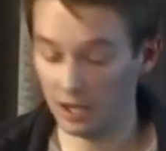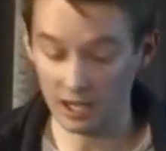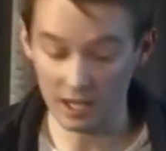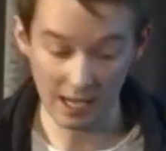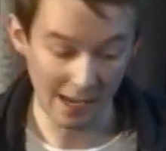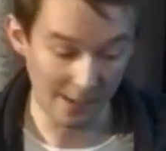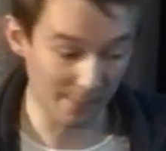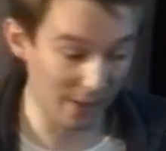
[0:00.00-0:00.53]

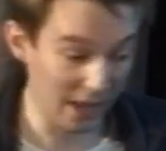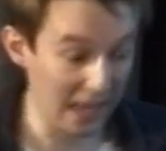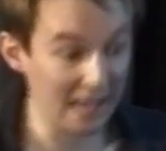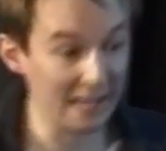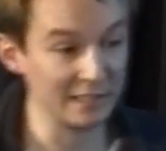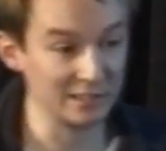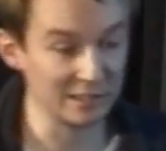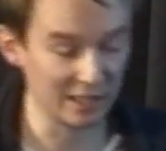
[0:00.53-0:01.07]

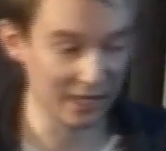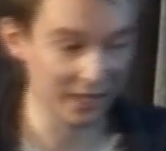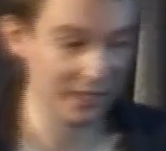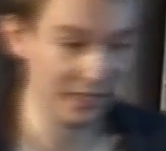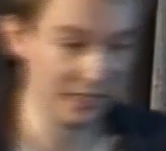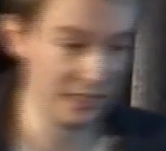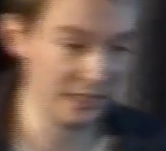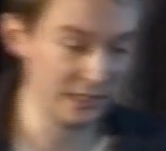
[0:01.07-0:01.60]
and
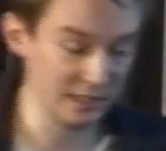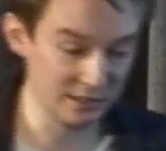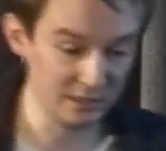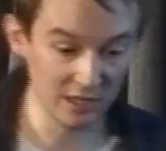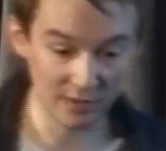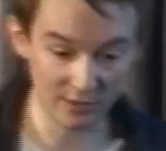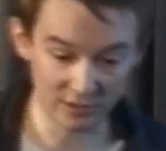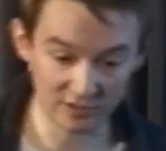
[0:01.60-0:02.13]

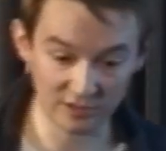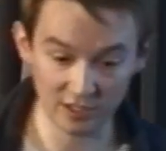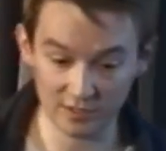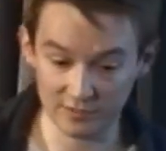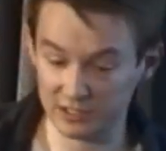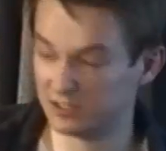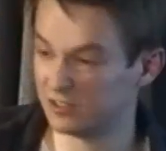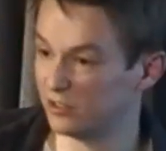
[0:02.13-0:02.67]
another
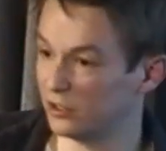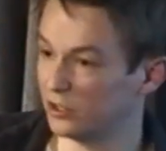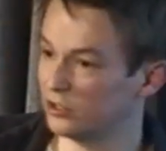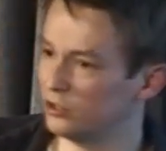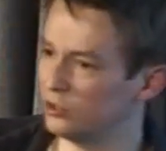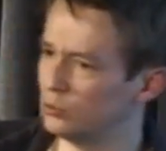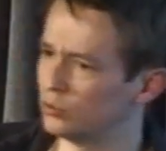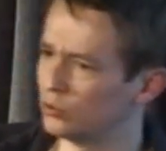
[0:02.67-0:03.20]
service
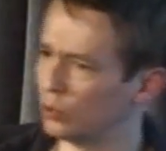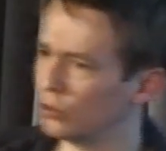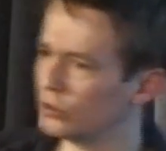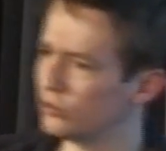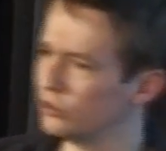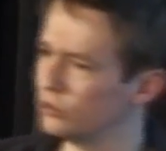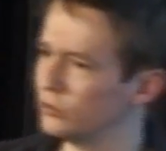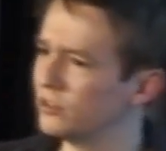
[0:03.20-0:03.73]
that you talk
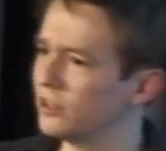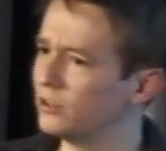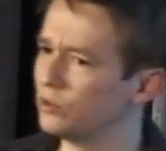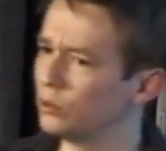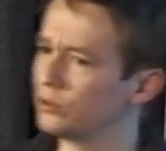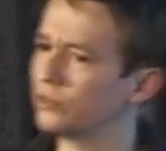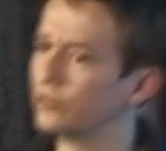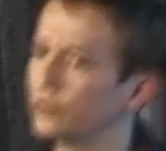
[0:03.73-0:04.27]
to, which then
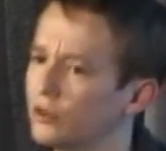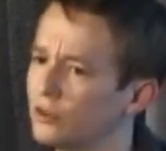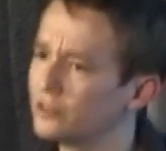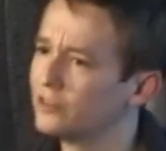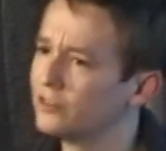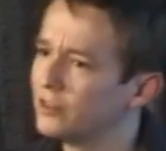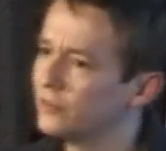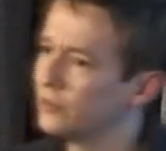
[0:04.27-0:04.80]
talks to the
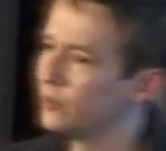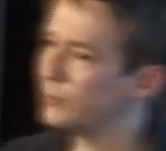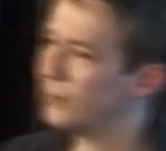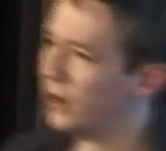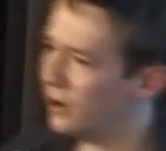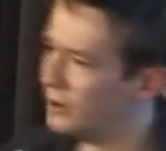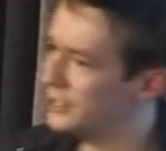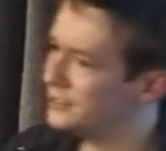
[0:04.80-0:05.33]
content services
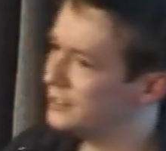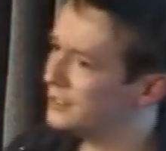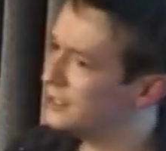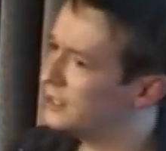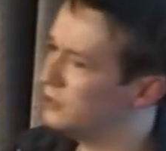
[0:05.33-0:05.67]
behind it,